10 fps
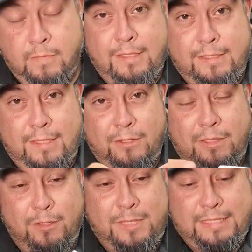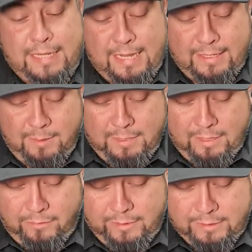Looks like they're a little bit tacky, but I
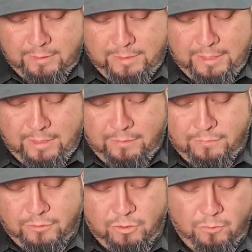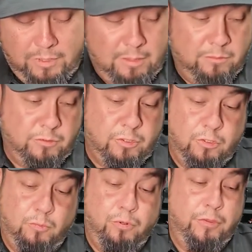don't think it's going to be enough to be able
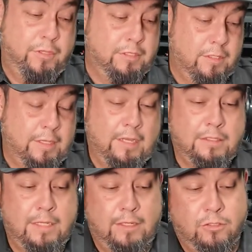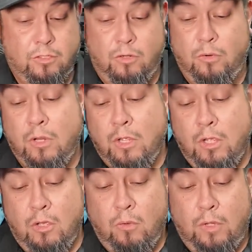to put this on the outside. So
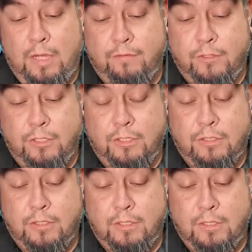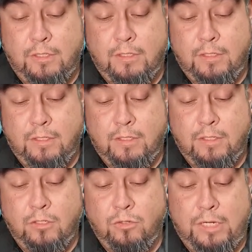we'll have to just
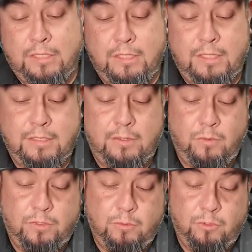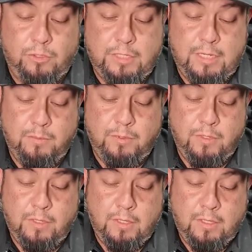trace these with the blue tape
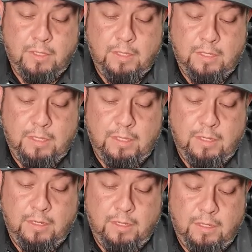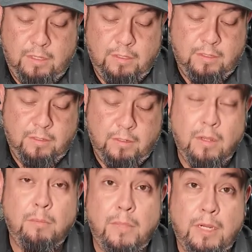and then
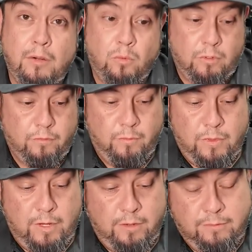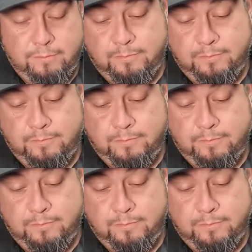make it work from there.